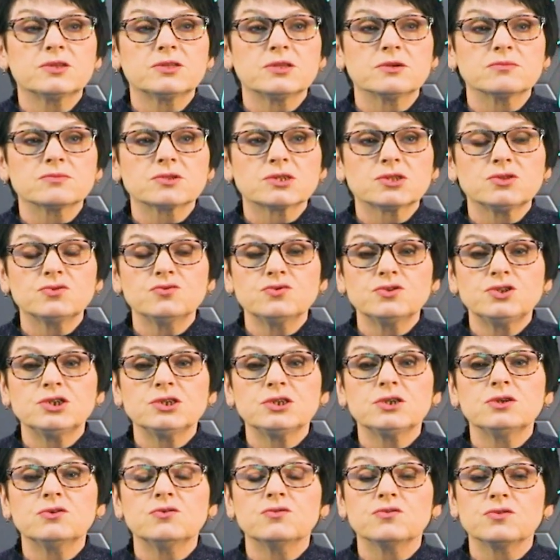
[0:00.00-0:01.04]
the
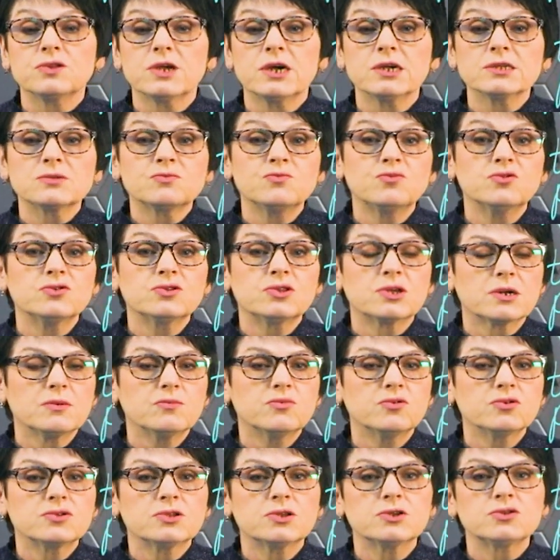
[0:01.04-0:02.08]
equation of state of
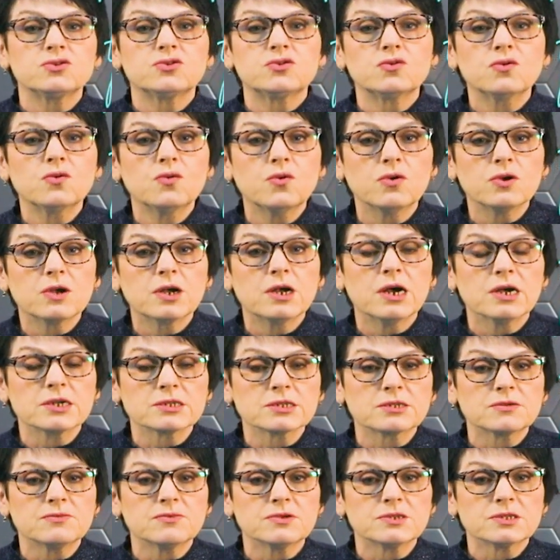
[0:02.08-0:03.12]
an ideal
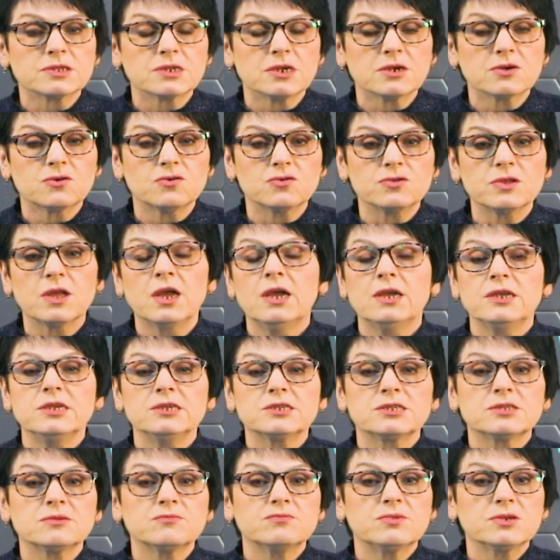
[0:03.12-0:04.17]
gas. And it
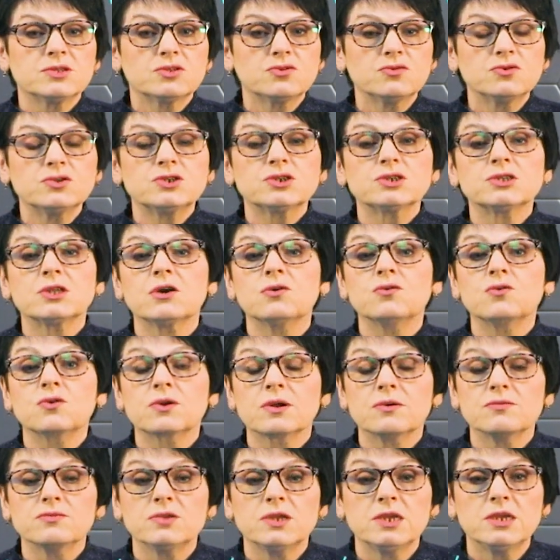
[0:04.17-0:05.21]
looks like this.
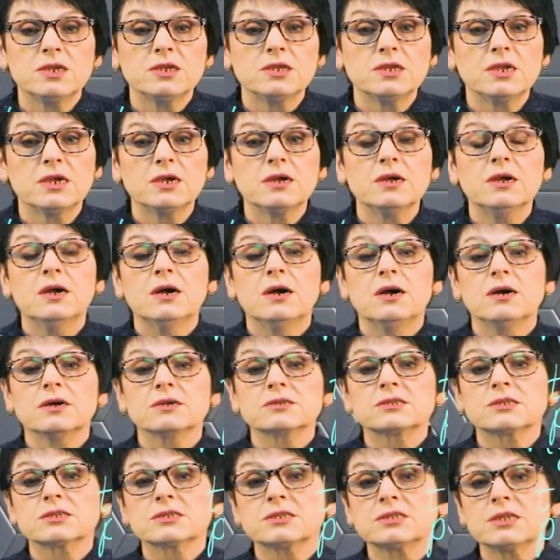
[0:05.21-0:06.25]
P times
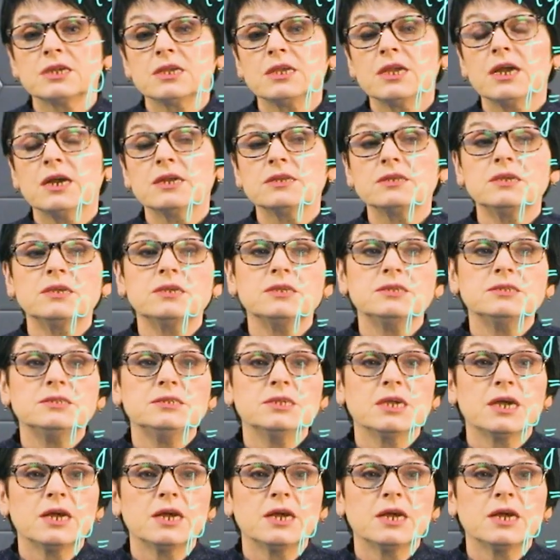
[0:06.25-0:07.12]
V equals nRT.